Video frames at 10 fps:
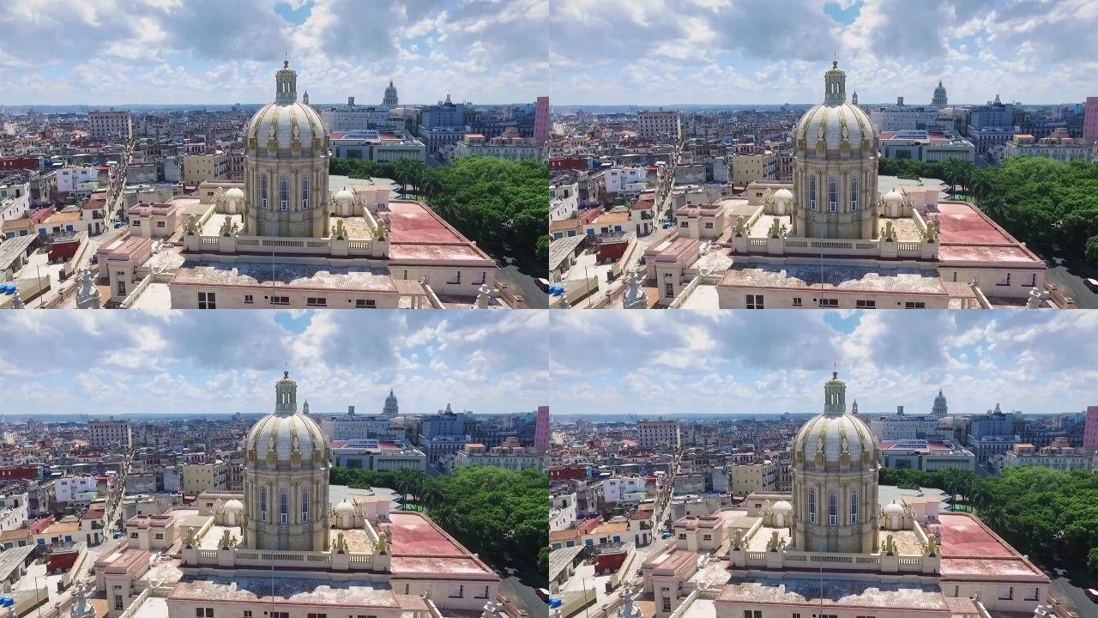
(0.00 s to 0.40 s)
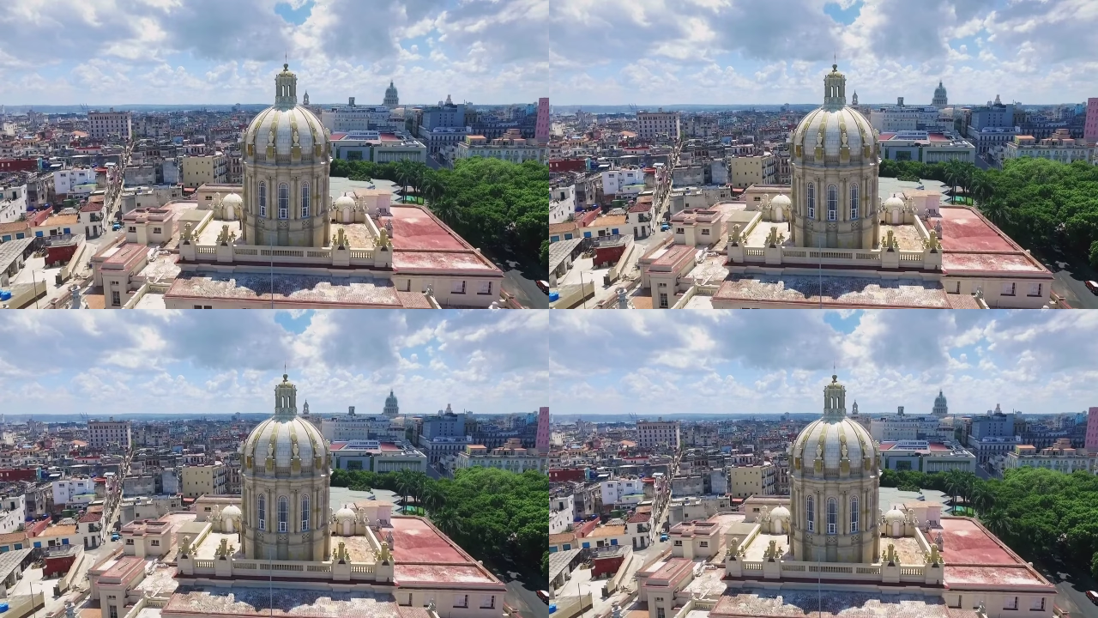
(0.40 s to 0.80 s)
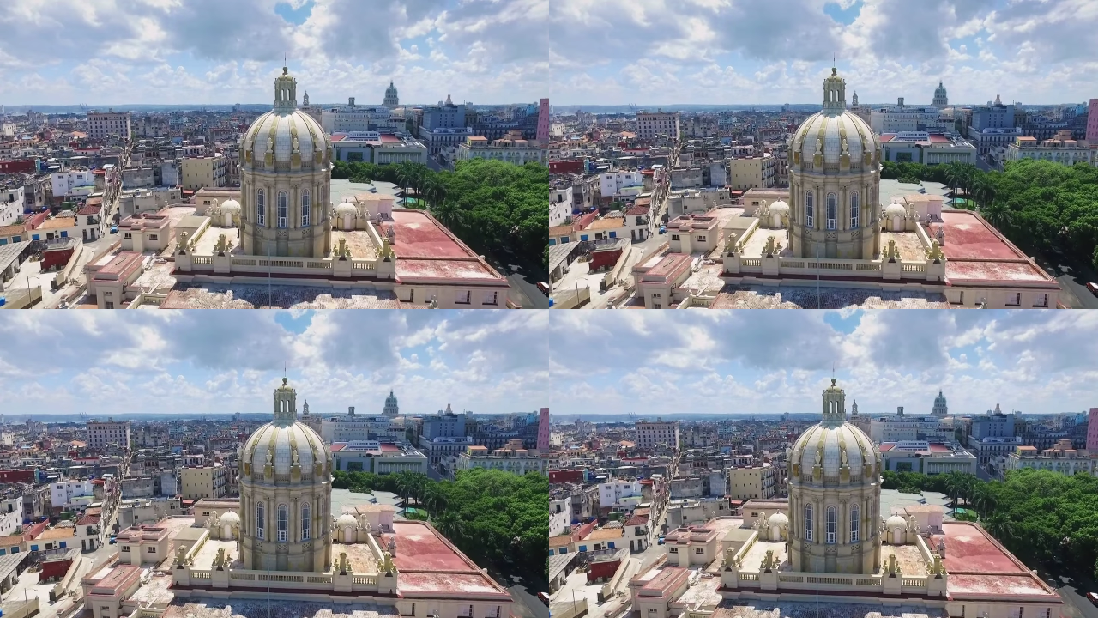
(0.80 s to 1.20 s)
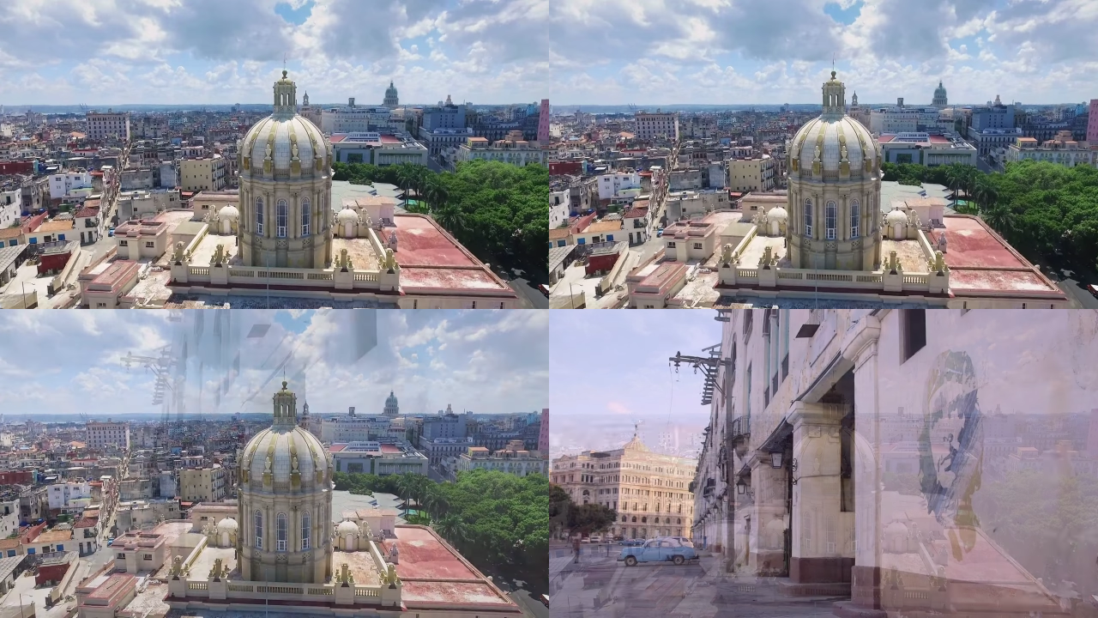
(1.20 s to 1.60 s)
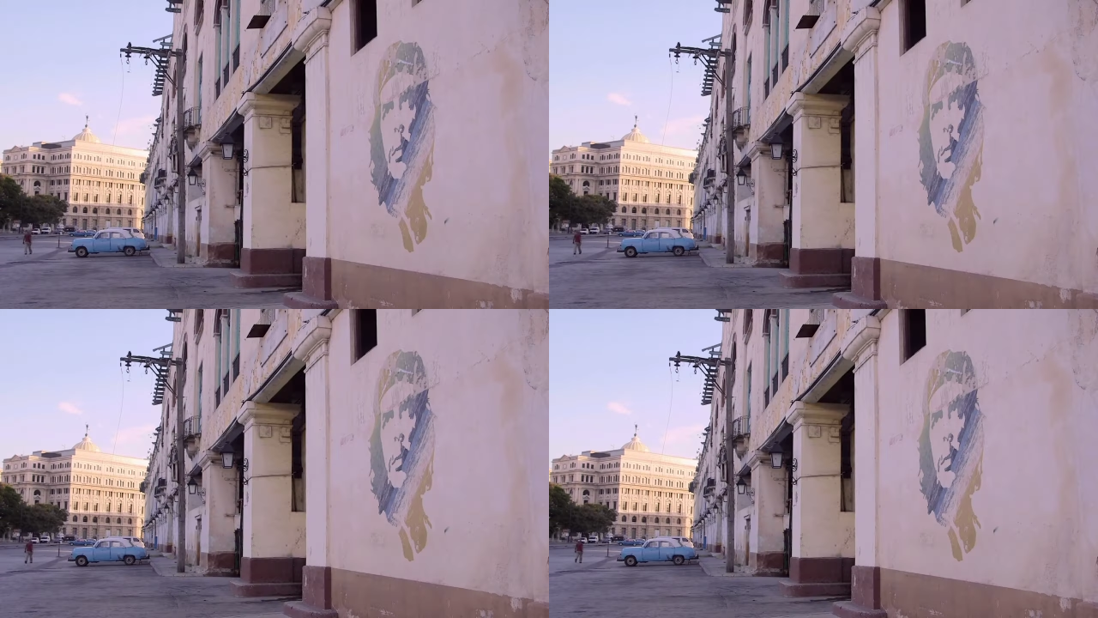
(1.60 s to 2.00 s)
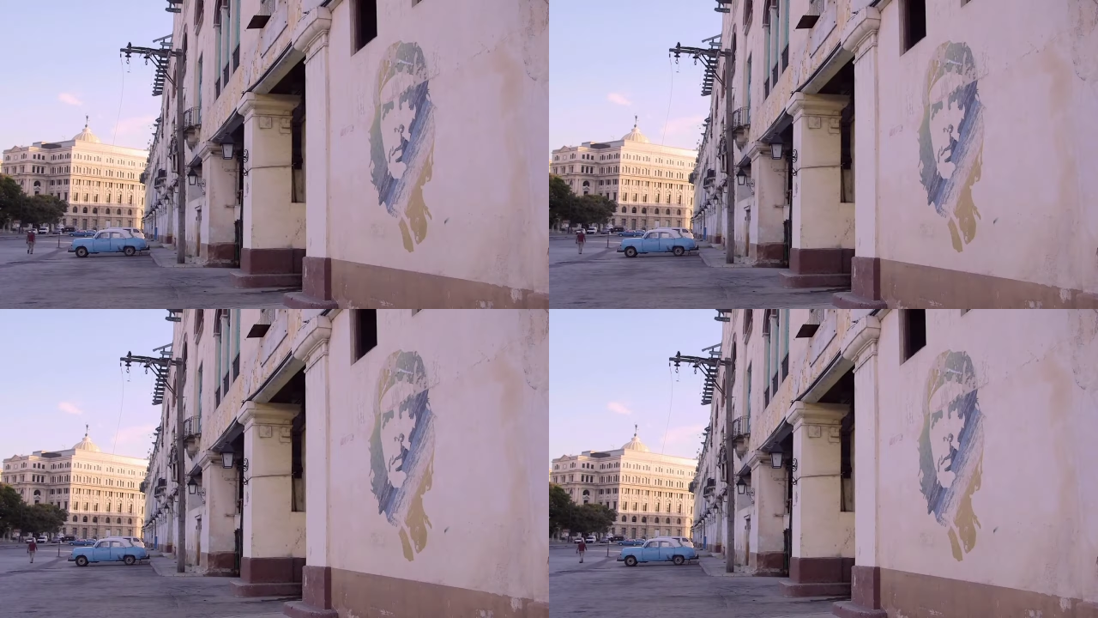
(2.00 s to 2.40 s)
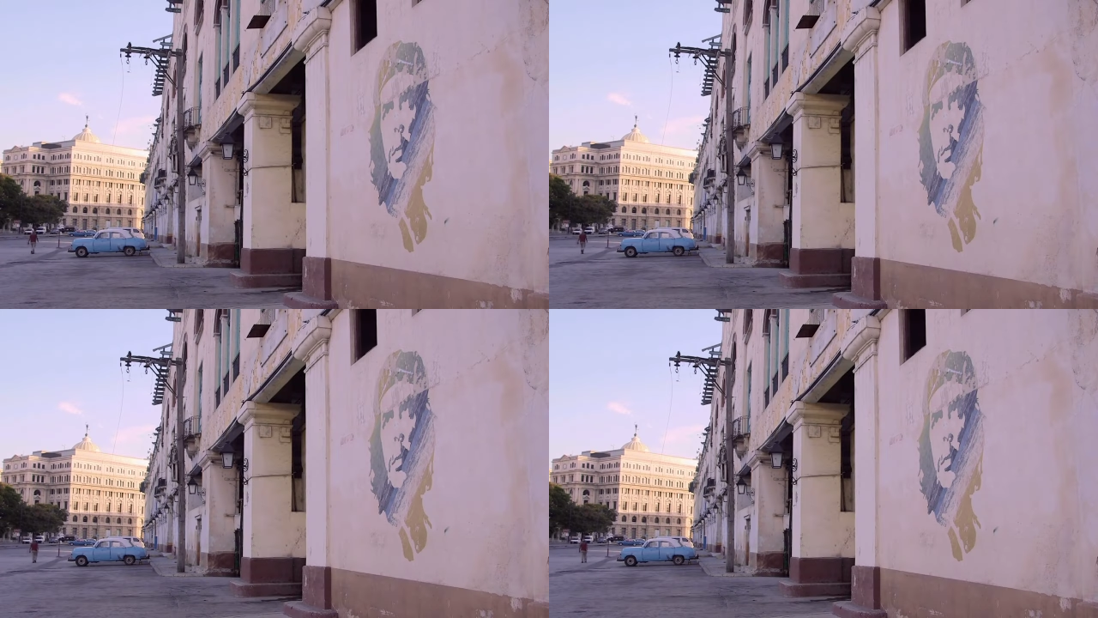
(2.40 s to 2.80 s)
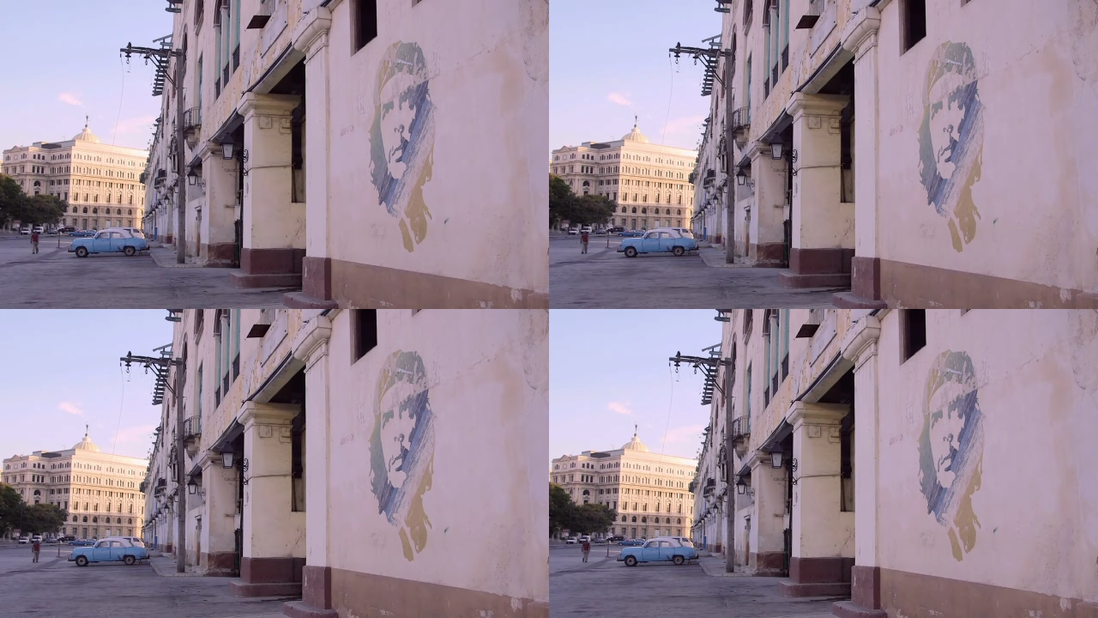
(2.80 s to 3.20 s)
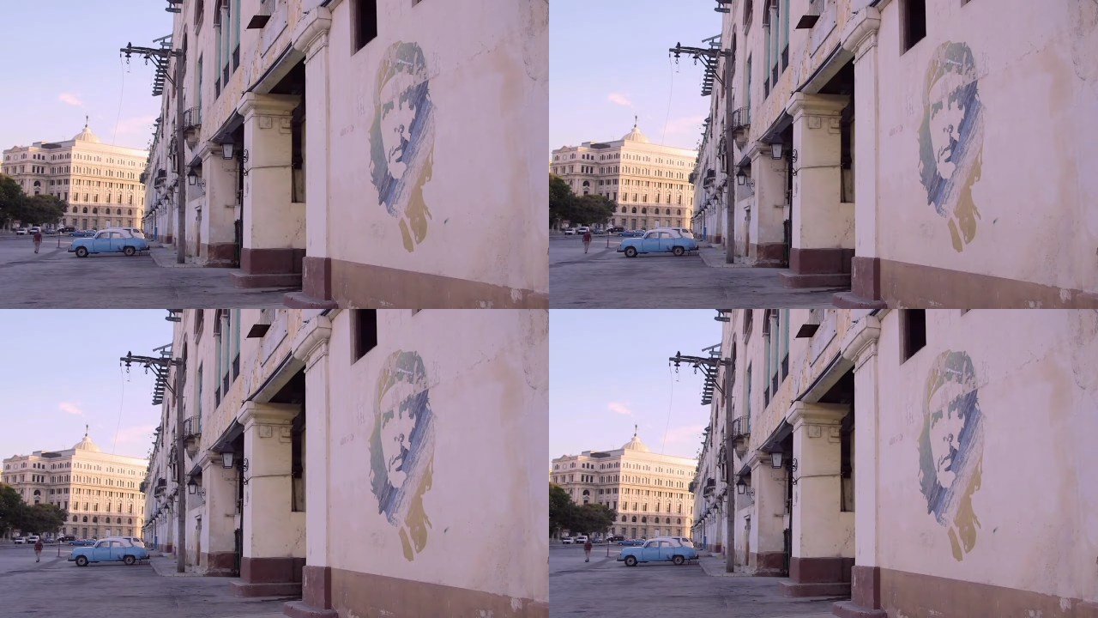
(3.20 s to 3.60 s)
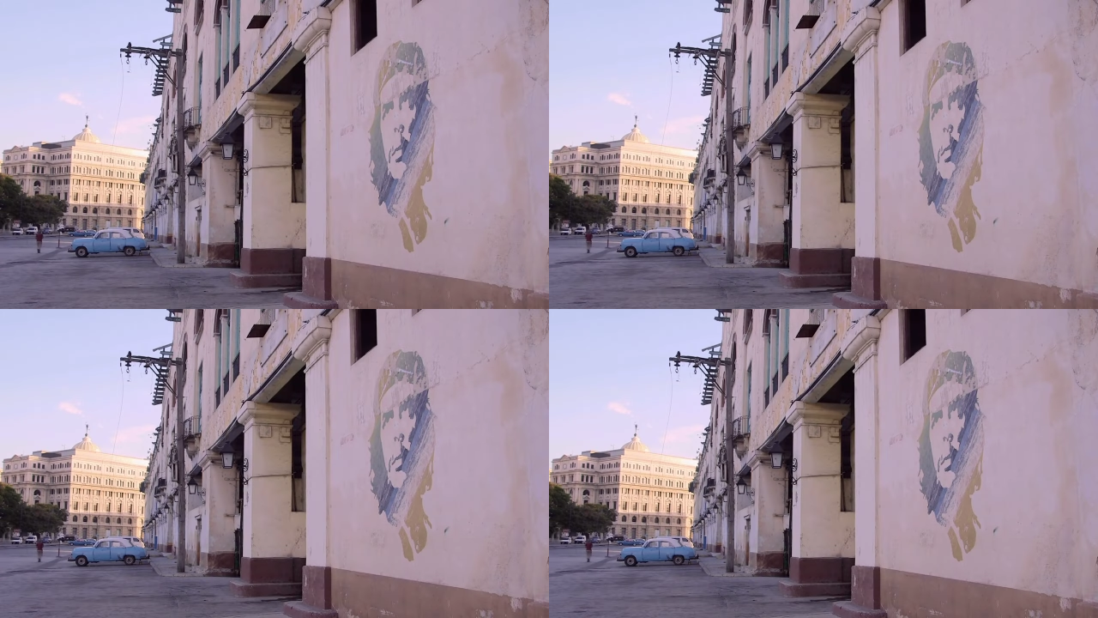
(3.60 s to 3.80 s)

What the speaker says: (no speaker visible)